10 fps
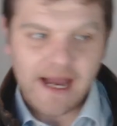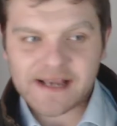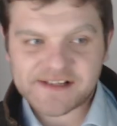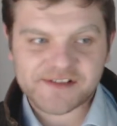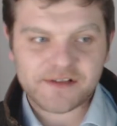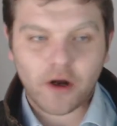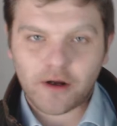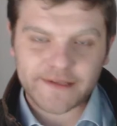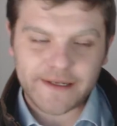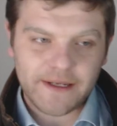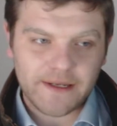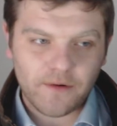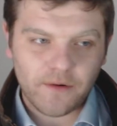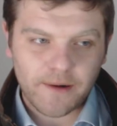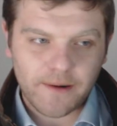has not got
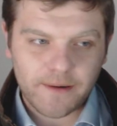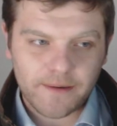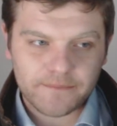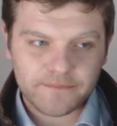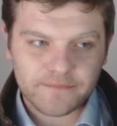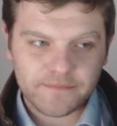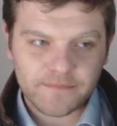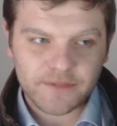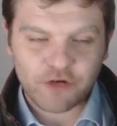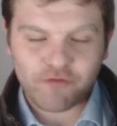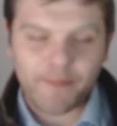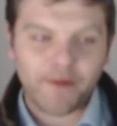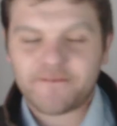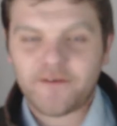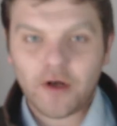the uh, the
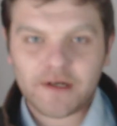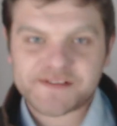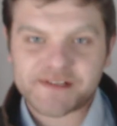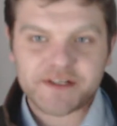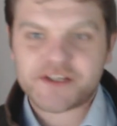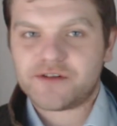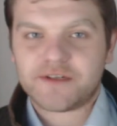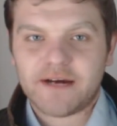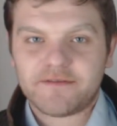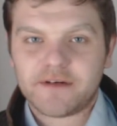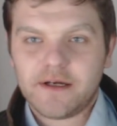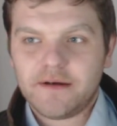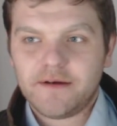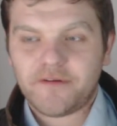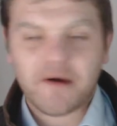grip on violence that it should have
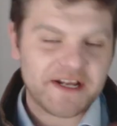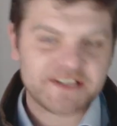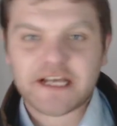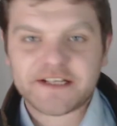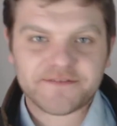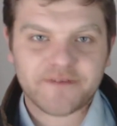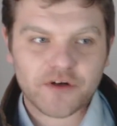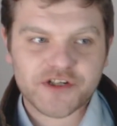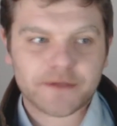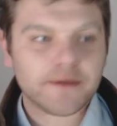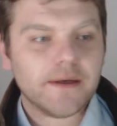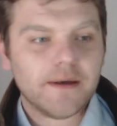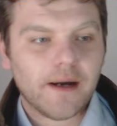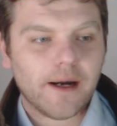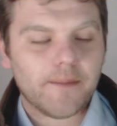for any state to function.
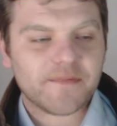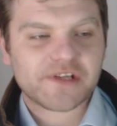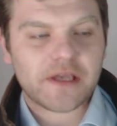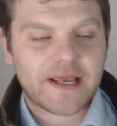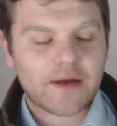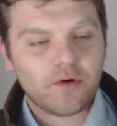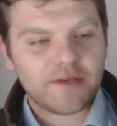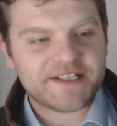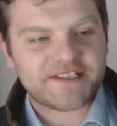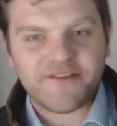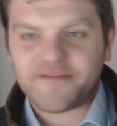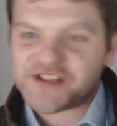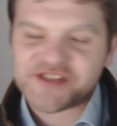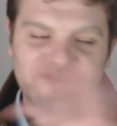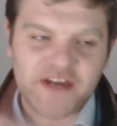Um, so you get all these
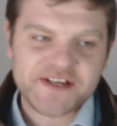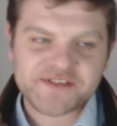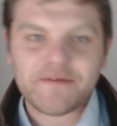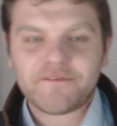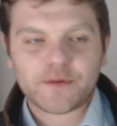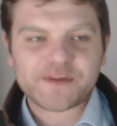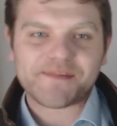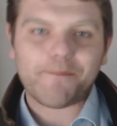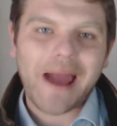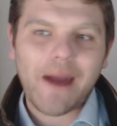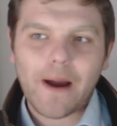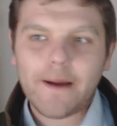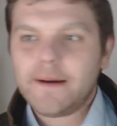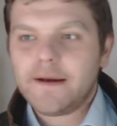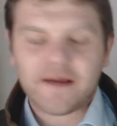different spheres of influence and
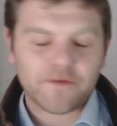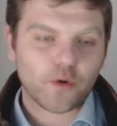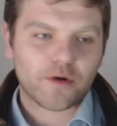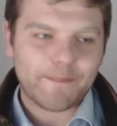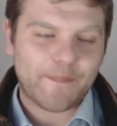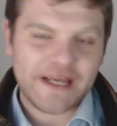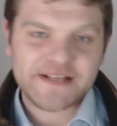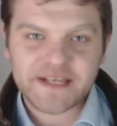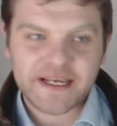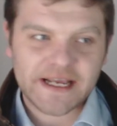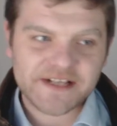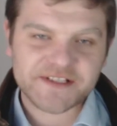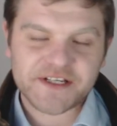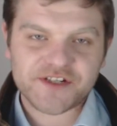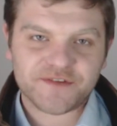power, and they're all competing
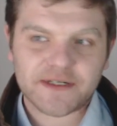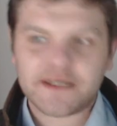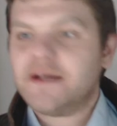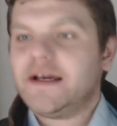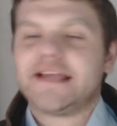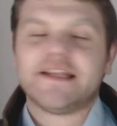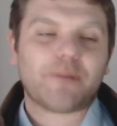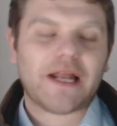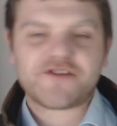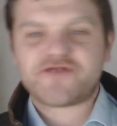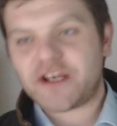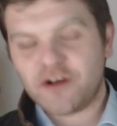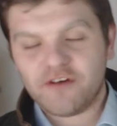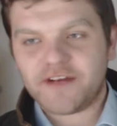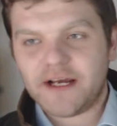against each other. And the planetary
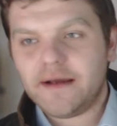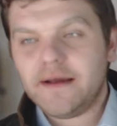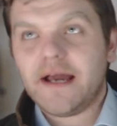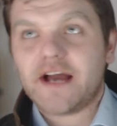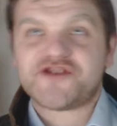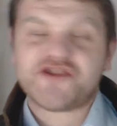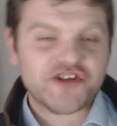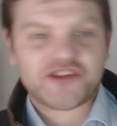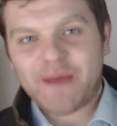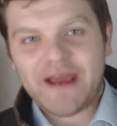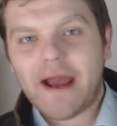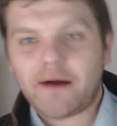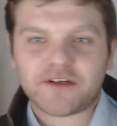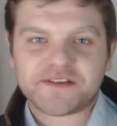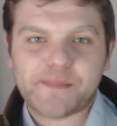governor has just about
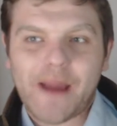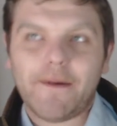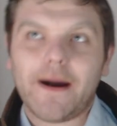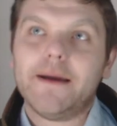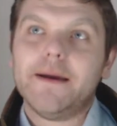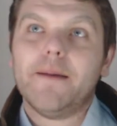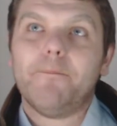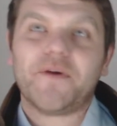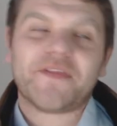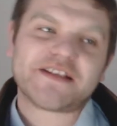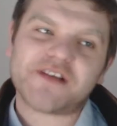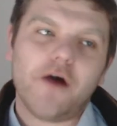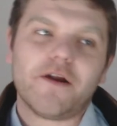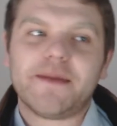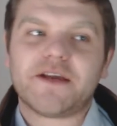held on to power, but that's
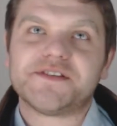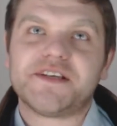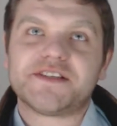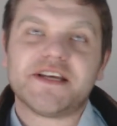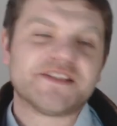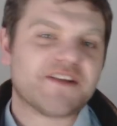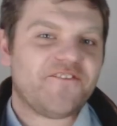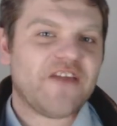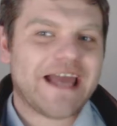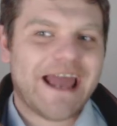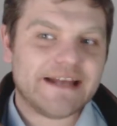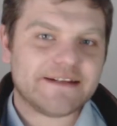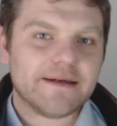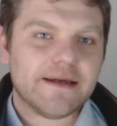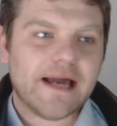only because he's seen as a
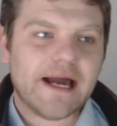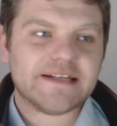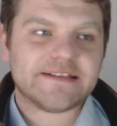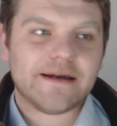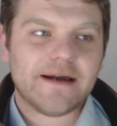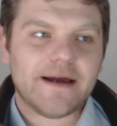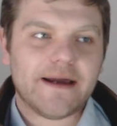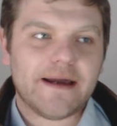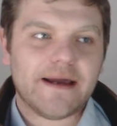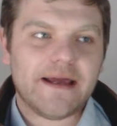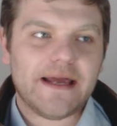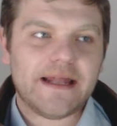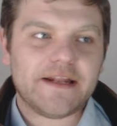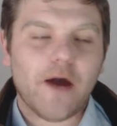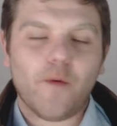figurehead and uh,
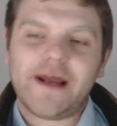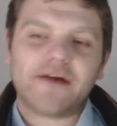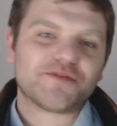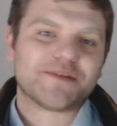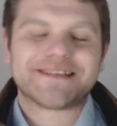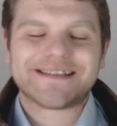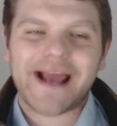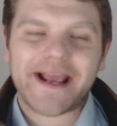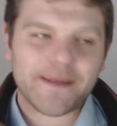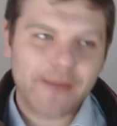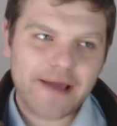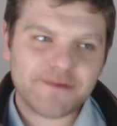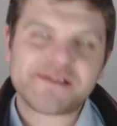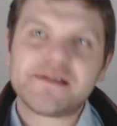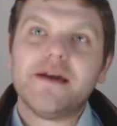no one else wants to take him
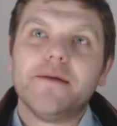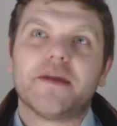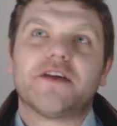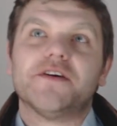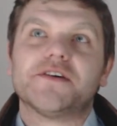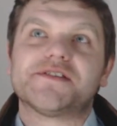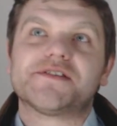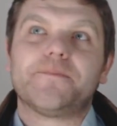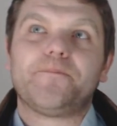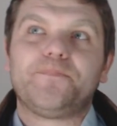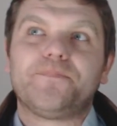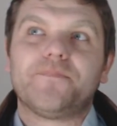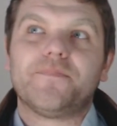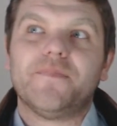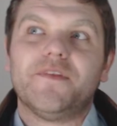out because
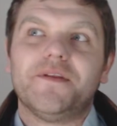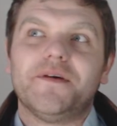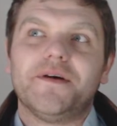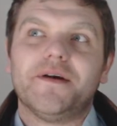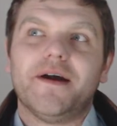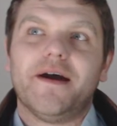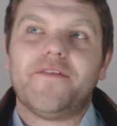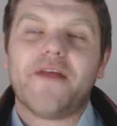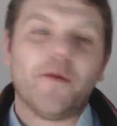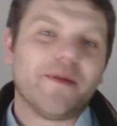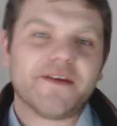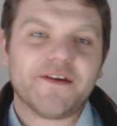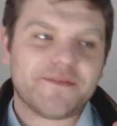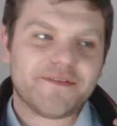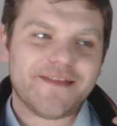they'll be
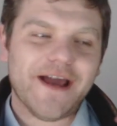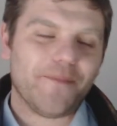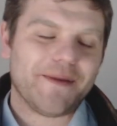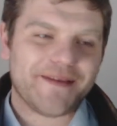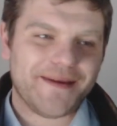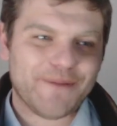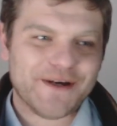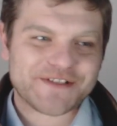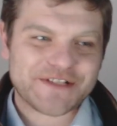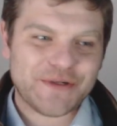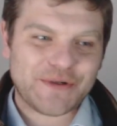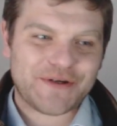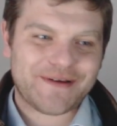the they'll be the person who